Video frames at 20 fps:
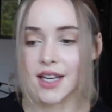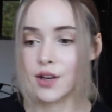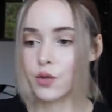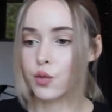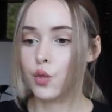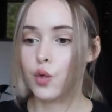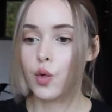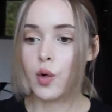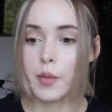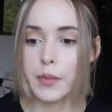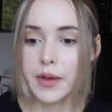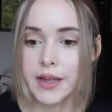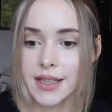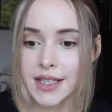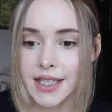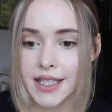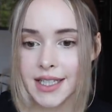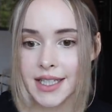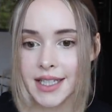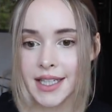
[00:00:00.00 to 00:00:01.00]
and
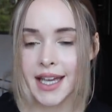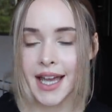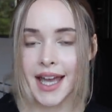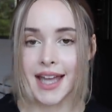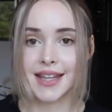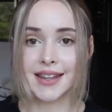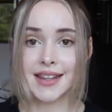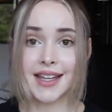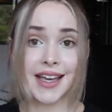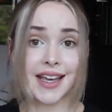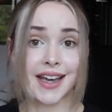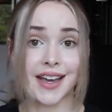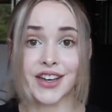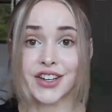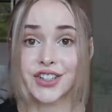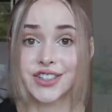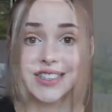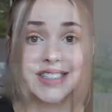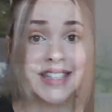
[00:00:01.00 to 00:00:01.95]
womanly and like I could